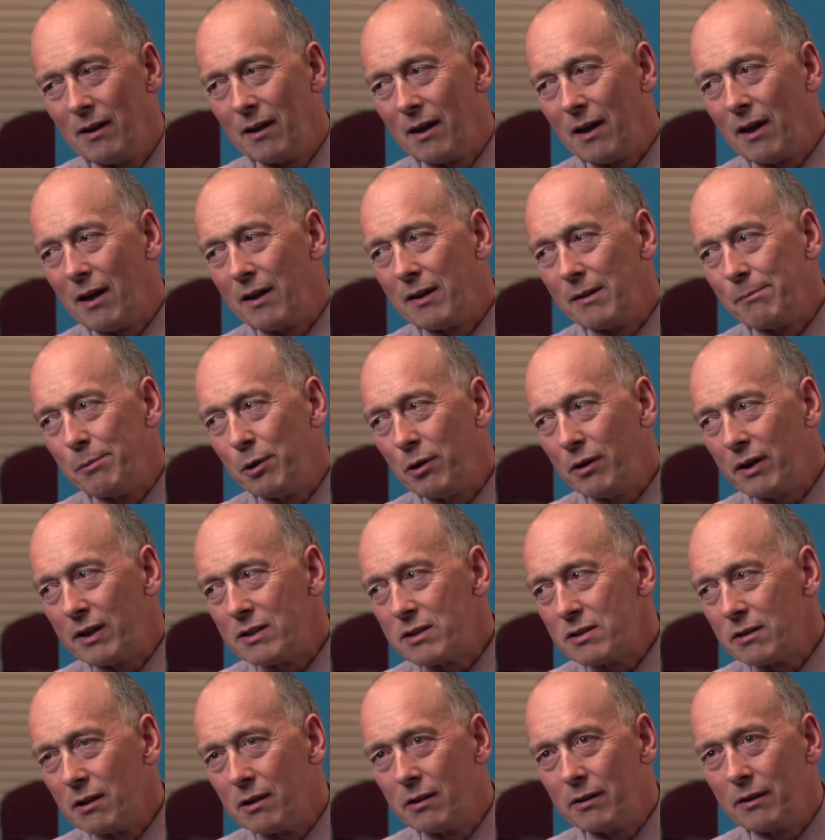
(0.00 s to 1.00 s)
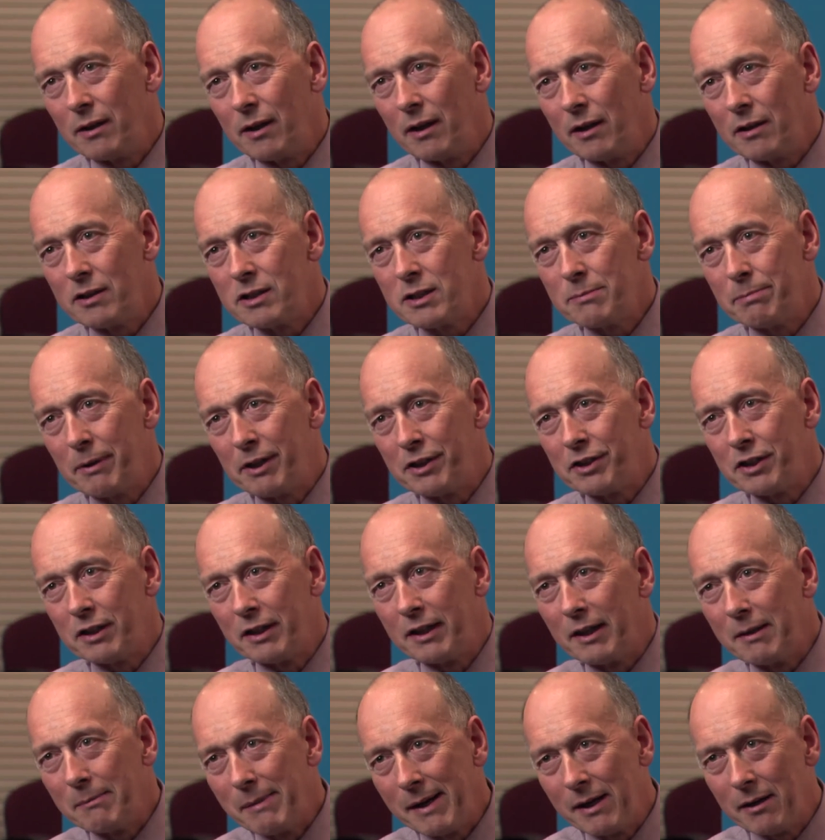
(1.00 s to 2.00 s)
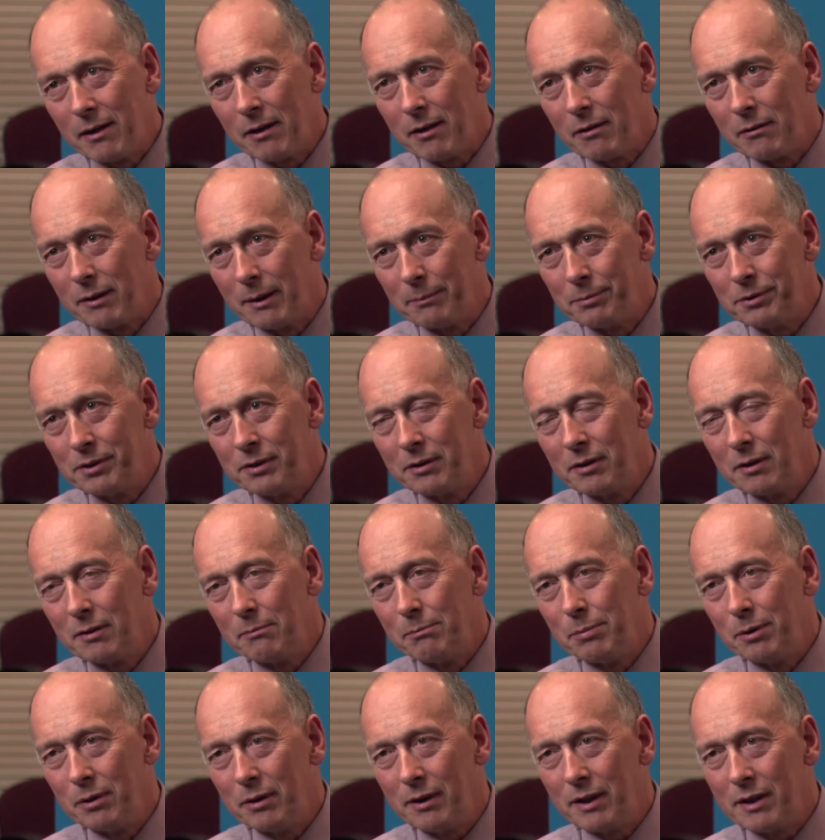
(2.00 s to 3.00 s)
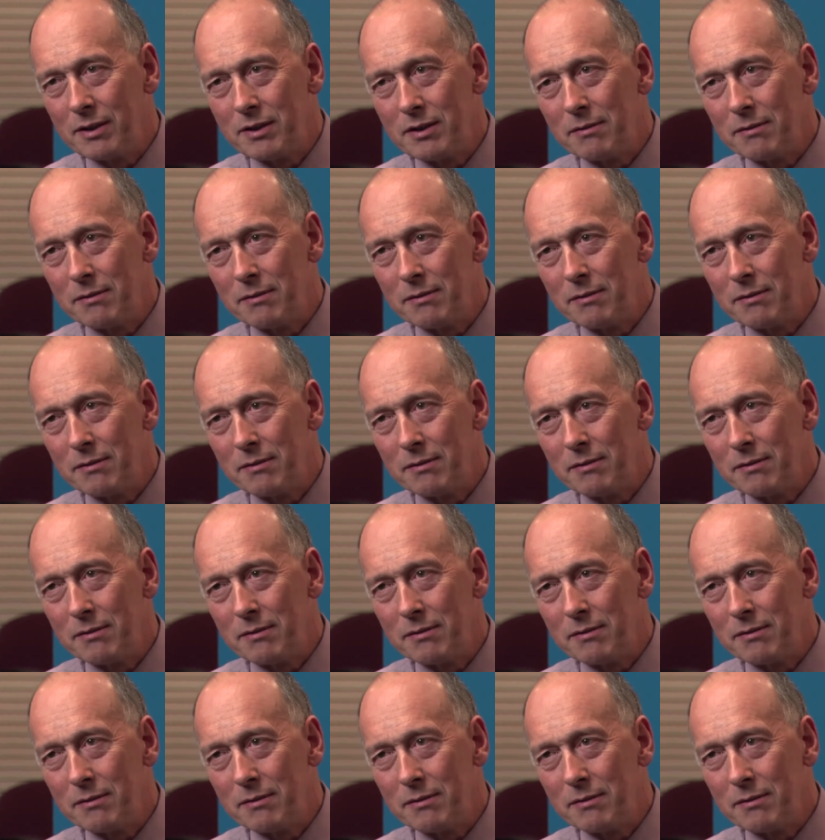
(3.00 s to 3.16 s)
The book is not especially about corruption. The book